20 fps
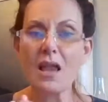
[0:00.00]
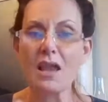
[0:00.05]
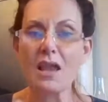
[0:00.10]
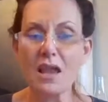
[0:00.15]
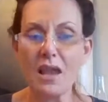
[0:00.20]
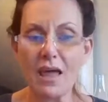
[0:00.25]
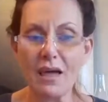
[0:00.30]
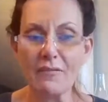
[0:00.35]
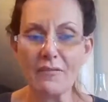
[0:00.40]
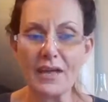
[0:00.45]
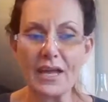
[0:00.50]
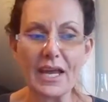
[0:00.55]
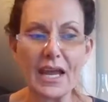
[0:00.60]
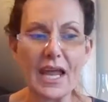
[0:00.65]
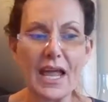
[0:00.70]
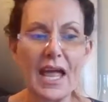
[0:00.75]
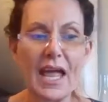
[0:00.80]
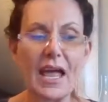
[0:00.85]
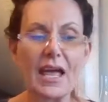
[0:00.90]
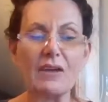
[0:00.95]

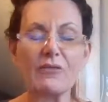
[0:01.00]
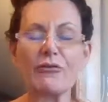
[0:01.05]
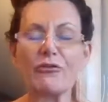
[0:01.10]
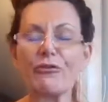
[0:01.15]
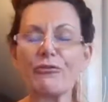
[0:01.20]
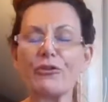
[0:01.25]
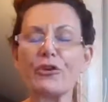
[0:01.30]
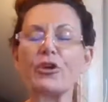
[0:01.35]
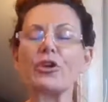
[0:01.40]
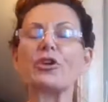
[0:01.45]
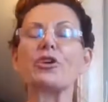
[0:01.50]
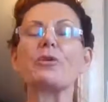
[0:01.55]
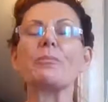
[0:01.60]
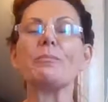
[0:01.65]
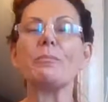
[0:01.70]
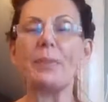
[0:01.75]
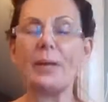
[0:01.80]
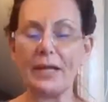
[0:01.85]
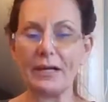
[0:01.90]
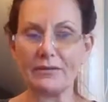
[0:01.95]
loving, and
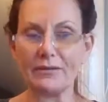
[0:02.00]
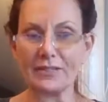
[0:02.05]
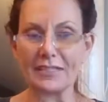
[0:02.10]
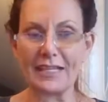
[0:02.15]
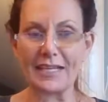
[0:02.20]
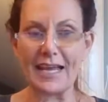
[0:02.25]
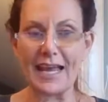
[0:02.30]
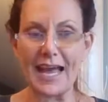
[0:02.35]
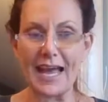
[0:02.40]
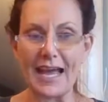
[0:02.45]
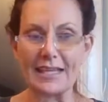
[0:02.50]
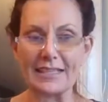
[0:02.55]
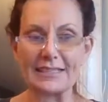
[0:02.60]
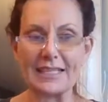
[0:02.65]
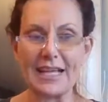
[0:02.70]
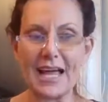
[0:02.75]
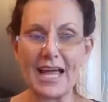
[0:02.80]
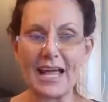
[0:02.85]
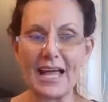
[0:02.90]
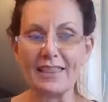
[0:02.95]
firm parenting
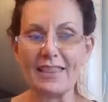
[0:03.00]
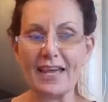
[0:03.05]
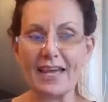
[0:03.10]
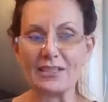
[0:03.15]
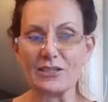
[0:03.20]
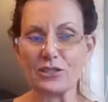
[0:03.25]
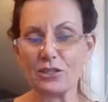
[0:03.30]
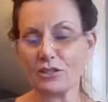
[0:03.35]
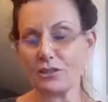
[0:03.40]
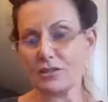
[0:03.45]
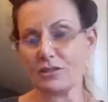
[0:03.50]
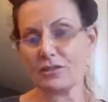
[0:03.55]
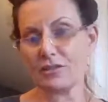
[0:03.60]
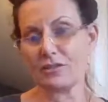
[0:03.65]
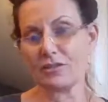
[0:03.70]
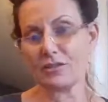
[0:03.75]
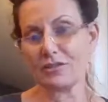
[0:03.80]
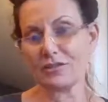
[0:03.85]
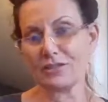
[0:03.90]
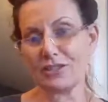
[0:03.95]
hacks that
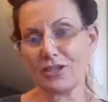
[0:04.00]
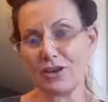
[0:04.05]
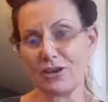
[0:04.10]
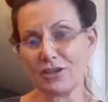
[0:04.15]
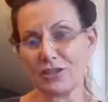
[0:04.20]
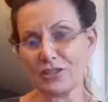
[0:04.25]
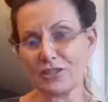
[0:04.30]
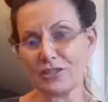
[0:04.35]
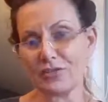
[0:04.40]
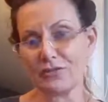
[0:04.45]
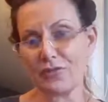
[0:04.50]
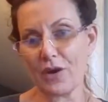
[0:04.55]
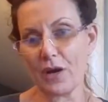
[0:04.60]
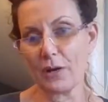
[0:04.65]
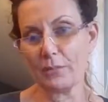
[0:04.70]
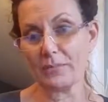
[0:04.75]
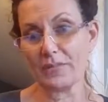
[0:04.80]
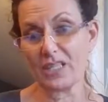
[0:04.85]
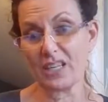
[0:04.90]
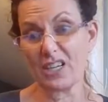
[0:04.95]
turn toddlers
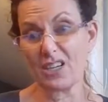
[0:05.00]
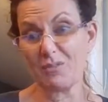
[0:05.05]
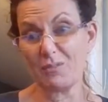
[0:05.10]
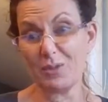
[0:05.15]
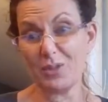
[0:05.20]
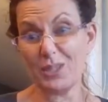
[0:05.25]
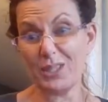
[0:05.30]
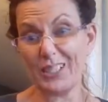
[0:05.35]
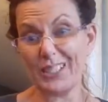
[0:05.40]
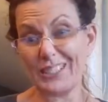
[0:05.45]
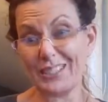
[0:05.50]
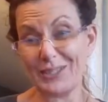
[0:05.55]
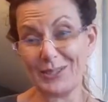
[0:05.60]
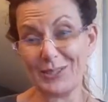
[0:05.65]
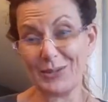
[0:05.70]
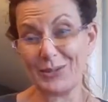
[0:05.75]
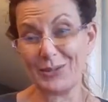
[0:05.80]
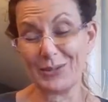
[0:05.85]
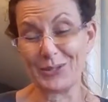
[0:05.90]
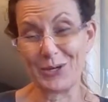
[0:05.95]
from terrible
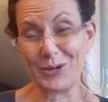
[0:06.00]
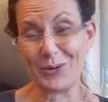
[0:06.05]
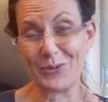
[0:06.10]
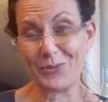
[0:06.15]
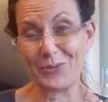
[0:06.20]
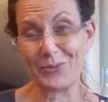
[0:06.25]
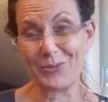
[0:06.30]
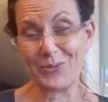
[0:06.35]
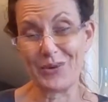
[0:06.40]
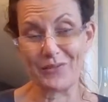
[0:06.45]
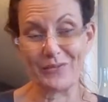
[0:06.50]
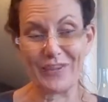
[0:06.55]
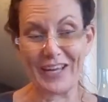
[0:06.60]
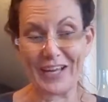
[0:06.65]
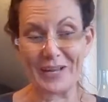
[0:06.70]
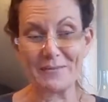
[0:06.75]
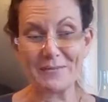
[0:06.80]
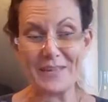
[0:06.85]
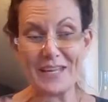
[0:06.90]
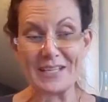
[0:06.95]
into
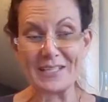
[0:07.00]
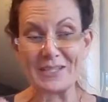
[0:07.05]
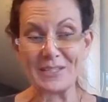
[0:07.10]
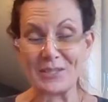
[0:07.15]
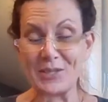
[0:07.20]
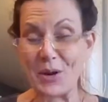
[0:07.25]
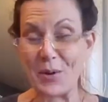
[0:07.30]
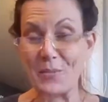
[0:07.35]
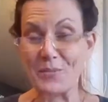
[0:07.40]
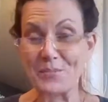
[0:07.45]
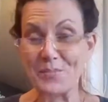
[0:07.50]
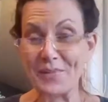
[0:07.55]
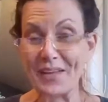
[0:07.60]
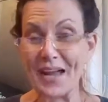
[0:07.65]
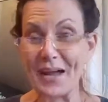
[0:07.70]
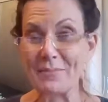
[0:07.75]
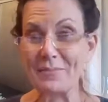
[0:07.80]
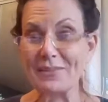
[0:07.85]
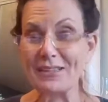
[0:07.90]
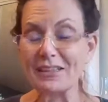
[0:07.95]
terrific. So
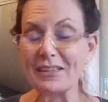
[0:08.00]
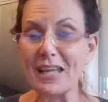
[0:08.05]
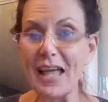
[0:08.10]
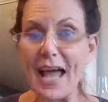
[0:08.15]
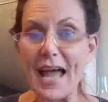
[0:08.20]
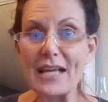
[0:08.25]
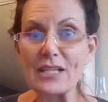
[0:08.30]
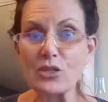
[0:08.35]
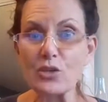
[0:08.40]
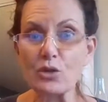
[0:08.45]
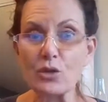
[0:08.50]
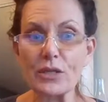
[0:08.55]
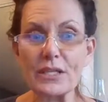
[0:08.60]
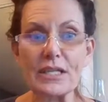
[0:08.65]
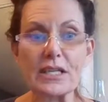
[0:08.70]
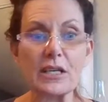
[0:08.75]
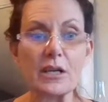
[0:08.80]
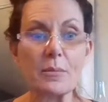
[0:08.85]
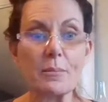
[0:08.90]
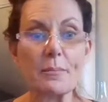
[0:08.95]
I'm glad you're
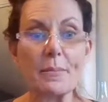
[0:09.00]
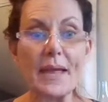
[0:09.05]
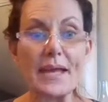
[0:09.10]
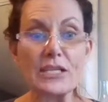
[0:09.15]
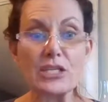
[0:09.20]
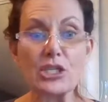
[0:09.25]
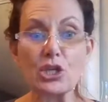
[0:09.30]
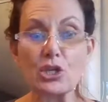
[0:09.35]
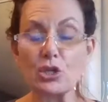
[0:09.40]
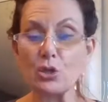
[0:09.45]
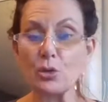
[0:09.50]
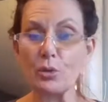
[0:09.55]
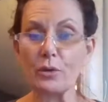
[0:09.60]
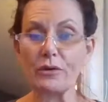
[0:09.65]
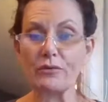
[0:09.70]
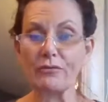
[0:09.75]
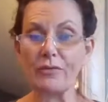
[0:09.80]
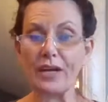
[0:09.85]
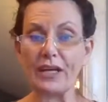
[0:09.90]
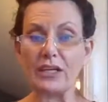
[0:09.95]
here. Make sure you
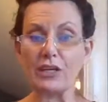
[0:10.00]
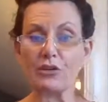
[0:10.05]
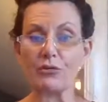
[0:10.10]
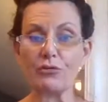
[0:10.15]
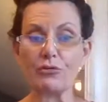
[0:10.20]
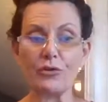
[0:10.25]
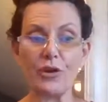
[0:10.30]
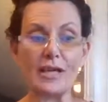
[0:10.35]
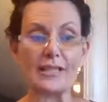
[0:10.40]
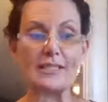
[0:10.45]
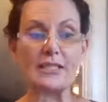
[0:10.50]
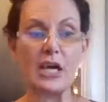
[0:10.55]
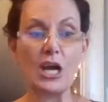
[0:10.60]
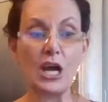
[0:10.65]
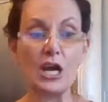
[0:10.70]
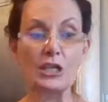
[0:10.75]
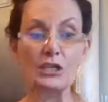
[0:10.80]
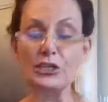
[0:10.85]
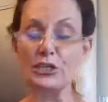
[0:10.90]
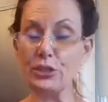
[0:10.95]
invite your friends.
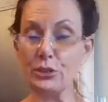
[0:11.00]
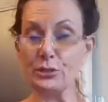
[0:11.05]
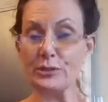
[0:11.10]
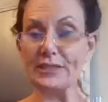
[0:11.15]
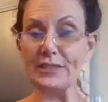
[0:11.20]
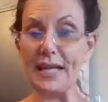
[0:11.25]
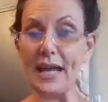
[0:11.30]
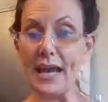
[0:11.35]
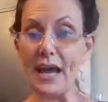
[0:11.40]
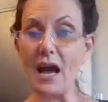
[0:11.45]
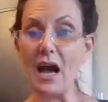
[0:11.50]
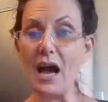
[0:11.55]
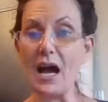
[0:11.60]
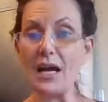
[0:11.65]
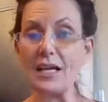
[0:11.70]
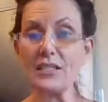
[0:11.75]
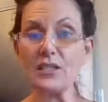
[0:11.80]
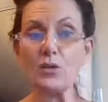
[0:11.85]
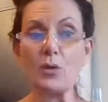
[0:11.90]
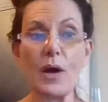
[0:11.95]
Do say
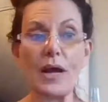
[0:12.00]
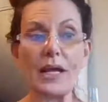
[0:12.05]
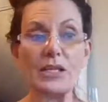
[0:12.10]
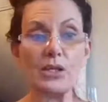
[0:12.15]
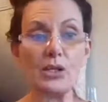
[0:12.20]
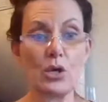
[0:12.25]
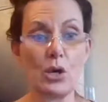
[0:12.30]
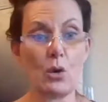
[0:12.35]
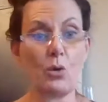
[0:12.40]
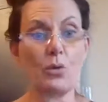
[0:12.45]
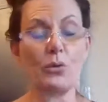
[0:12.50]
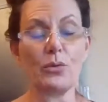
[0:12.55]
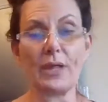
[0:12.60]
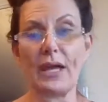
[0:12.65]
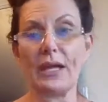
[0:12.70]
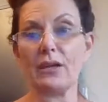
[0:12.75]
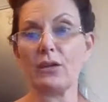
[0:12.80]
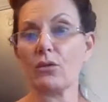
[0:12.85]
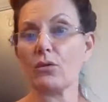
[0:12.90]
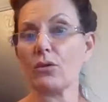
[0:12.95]
hi so I know
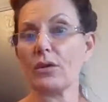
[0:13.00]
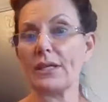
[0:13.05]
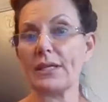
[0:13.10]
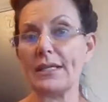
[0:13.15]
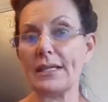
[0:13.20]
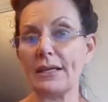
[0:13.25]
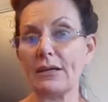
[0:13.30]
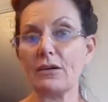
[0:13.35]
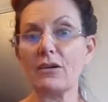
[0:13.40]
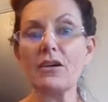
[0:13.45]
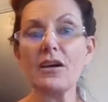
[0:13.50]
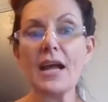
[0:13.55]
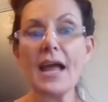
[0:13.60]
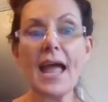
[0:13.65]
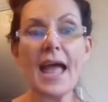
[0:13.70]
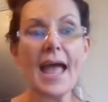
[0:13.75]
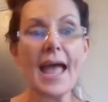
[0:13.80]
that you're here.